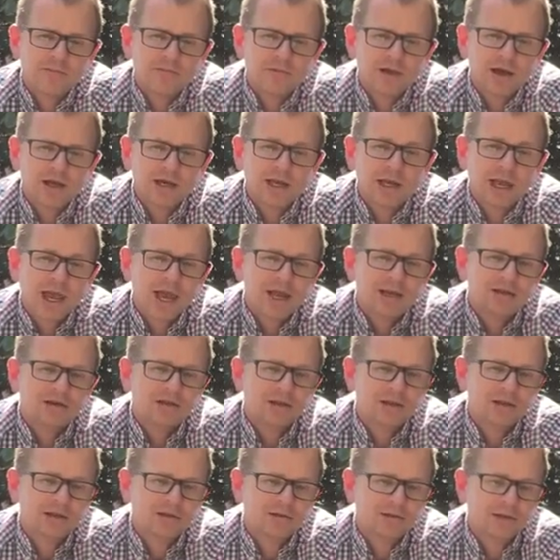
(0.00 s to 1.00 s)
and again
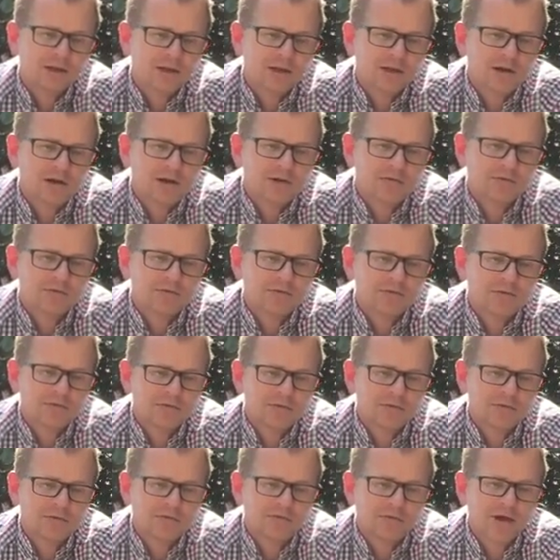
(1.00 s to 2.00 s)

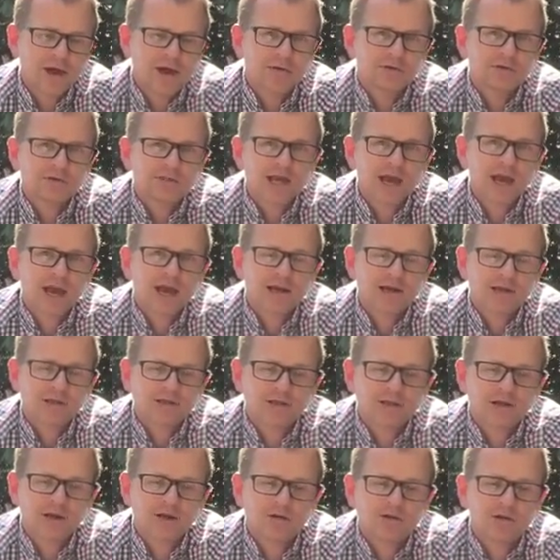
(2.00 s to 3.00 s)
the flowers hang,
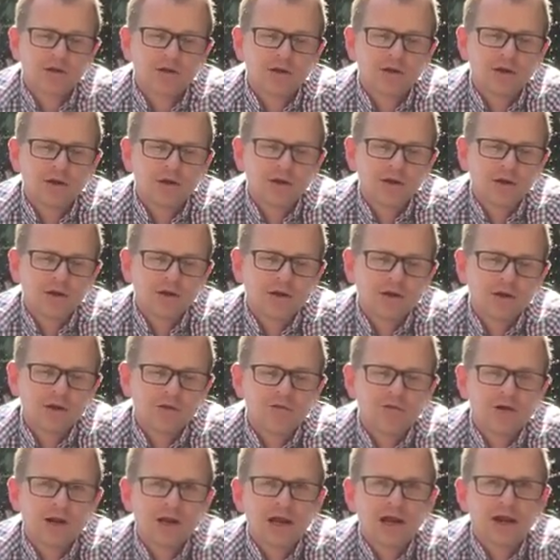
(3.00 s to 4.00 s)
so you
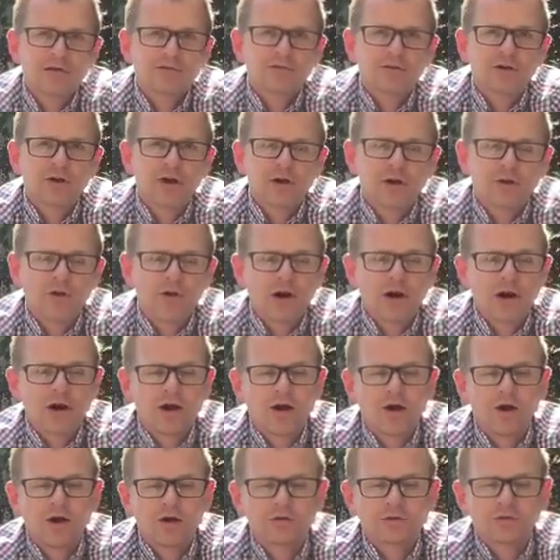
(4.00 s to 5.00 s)
really have to look quite
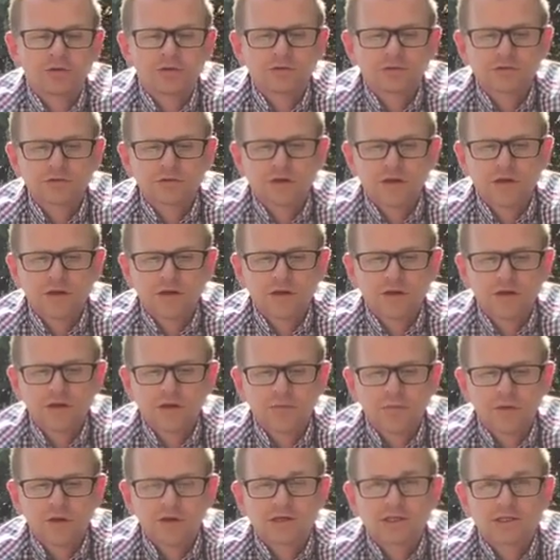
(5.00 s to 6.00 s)
hard to
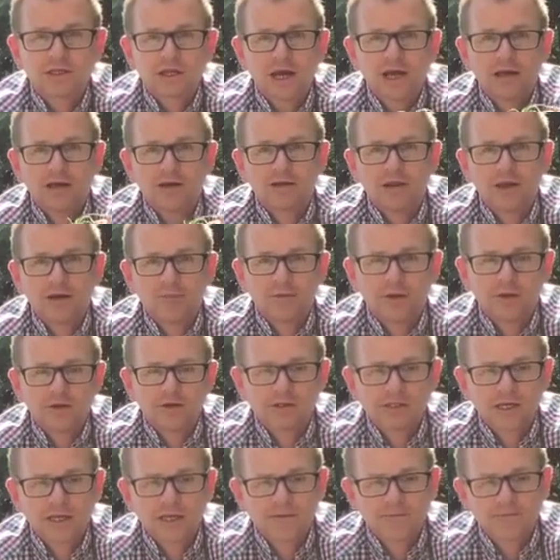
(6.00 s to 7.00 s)
appreciate their
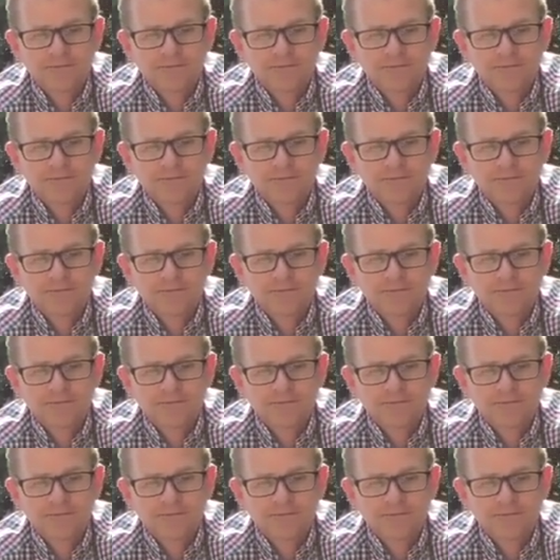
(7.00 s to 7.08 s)
beauty.